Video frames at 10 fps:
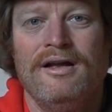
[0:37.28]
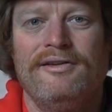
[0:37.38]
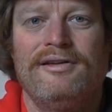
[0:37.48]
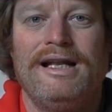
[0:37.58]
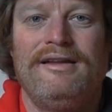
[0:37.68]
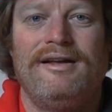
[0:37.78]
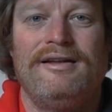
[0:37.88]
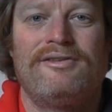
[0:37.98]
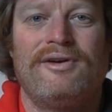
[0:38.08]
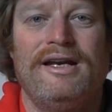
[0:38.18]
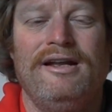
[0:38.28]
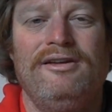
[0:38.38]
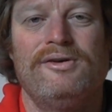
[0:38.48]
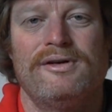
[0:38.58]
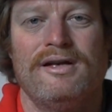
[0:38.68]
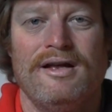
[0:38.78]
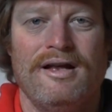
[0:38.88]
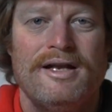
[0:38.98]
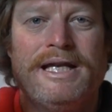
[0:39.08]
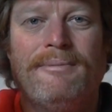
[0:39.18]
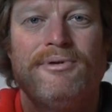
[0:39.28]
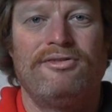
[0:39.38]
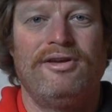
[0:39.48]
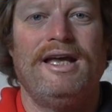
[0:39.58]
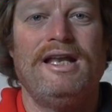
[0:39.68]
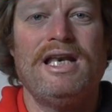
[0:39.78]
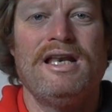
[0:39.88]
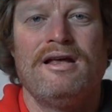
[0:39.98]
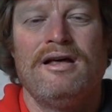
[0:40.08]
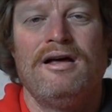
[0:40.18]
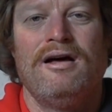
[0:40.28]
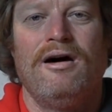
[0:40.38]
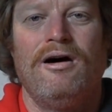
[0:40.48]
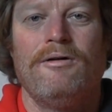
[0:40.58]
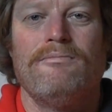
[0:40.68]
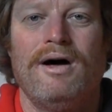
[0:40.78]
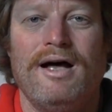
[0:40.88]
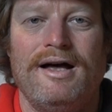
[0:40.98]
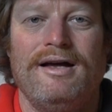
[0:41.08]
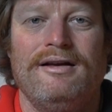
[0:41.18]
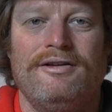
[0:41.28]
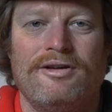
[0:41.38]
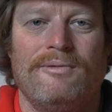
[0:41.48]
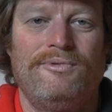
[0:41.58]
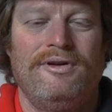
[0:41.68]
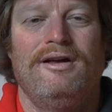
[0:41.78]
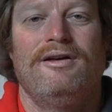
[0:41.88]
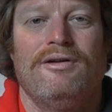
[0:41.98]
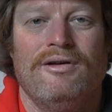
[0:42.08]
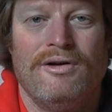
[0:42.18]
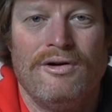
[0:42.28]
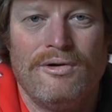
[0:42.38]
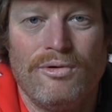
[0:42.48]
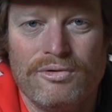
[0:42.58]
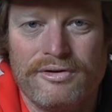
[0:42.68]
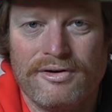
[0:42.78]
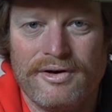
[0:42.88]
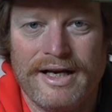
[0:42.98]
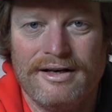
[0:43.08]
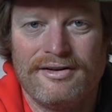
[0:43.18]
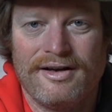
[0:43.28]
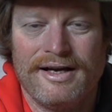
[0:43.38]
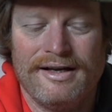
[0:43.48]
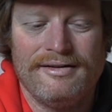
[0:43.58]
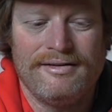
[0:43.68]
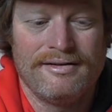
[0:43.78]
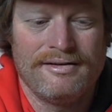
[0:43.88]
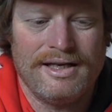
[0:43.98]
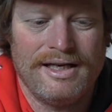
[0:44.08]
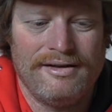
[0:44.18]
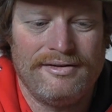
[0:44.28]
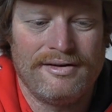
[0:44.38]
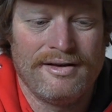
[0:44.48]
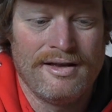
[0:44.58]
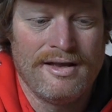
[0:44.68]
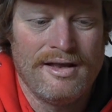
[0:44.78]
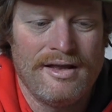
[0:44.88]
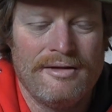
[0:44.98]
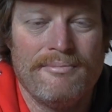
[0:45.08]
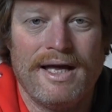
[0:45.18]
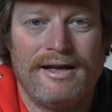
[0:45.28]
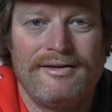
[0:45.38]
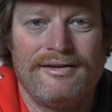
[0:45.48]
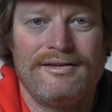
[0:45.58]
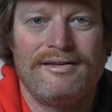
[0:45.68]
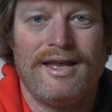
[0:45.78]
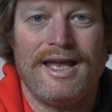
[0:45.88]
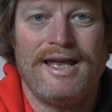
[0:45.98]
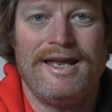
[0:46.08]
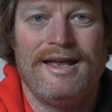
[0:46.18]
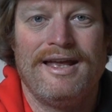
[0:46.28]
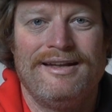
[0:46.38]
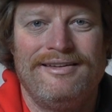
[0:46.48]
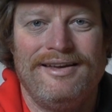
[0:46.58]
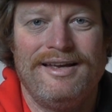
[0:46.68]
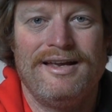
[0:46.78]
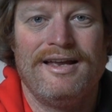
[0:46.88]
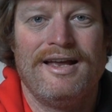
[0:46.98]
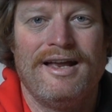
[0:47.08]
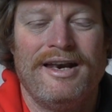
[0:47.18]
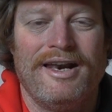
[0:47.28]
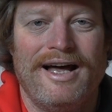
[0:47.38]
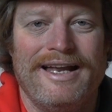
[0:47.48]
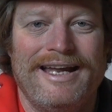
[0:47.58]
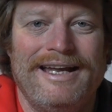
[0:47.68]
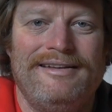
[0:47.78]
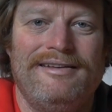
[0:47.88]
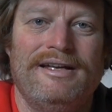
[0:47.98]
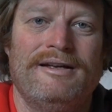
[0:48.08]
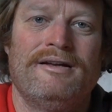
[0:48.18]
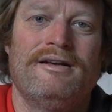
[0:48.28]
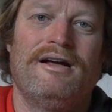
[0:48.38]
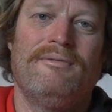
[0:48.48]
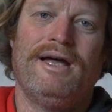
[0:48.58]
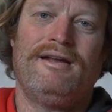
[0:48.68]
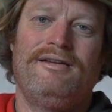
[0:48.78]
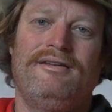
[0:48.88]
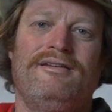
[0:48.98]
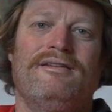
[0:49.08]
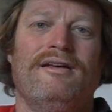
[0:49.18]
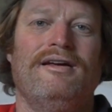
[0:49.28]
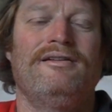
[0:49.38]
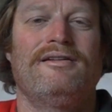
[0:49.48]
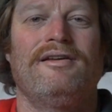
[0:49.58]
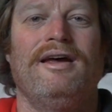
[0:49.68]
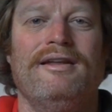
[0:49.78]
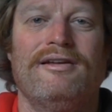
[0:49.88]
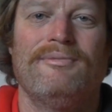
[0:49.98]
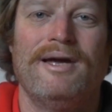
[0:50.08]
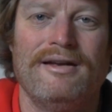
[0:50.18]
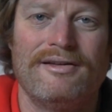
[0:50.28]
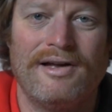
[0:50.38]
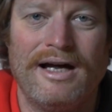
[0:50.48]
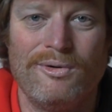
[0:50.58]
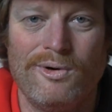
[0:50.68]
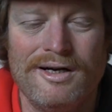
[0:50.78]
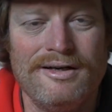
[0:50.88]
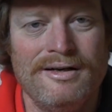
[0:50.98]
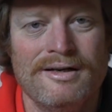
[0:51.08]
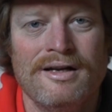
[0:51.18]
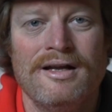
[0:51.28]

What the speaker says: So let's get straight into it. Number 10 on my top 10 all-terrain tyres is the Maxxis AT980. Now Maxxis is a tyre that's made in Taiwan.